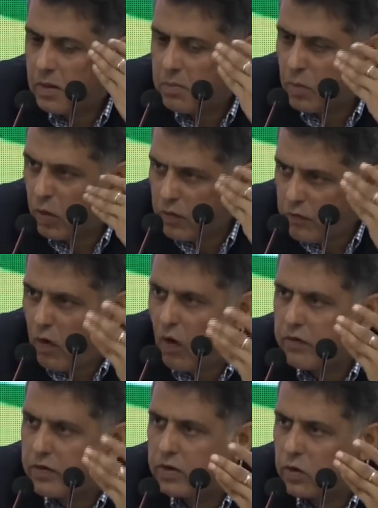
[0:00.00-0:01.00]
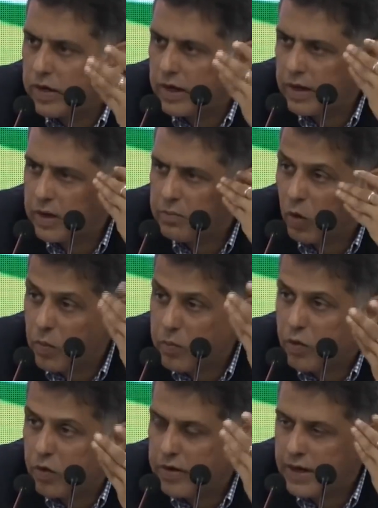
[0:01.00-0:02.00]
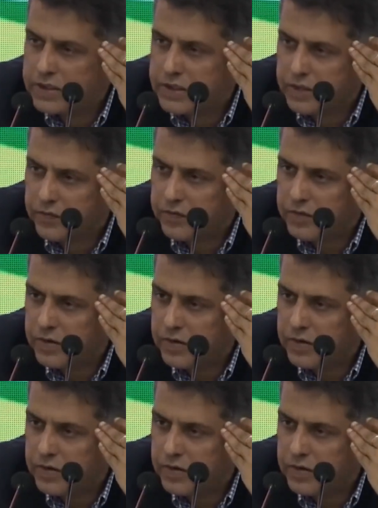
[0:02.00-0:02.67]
more forward-looking, more progressive,